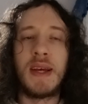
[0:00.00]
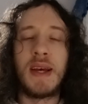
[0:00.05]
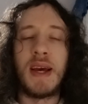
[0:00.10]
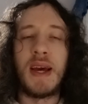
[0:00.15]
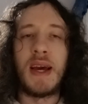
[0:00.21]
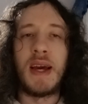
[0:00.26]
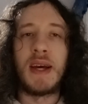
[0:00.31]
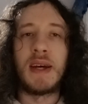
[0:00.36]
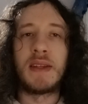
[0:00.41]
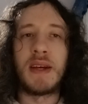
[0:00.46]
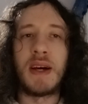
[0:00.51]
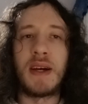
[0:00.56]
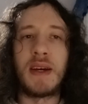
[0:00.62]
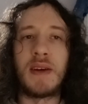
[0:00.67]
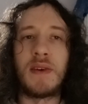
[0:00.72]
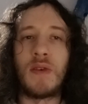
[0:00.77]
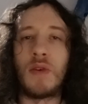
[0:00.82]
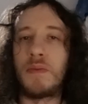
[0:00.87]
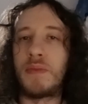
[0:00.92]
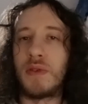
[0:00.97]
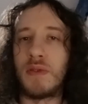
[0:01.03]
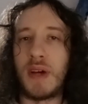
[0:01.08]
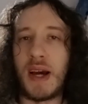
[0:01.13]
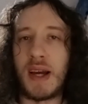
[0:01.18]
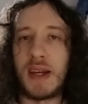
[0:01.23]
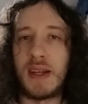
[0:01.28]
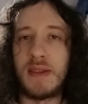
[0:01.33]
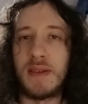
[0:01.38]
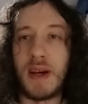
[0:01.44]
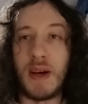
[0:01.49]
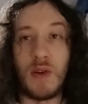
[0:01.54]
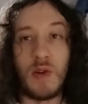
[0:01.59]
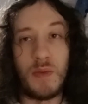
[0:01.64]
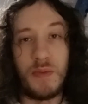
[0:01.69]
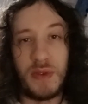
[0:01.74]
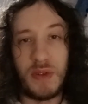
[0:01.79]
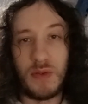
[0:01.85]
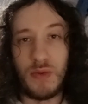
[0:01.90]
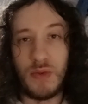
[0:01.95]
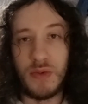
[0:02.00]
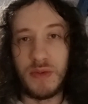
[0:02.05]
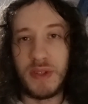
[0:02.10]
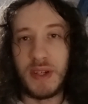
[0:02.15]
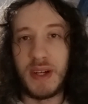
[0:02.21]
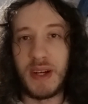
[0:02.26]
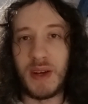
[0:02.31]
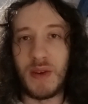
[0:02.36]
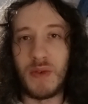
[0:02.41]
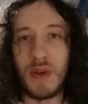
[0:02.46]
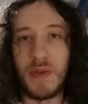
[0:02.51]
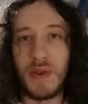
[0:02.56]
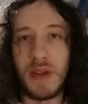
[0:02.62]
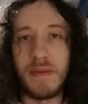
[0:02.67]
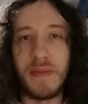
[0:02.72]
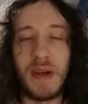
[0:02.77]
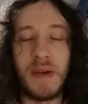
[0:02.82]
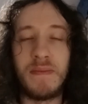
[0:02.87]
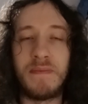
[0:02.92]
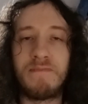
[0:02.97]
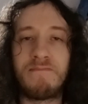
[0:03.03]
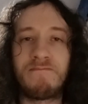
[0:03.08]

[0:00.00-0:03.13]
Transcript: And I hope you like it. I hope you would agree with me.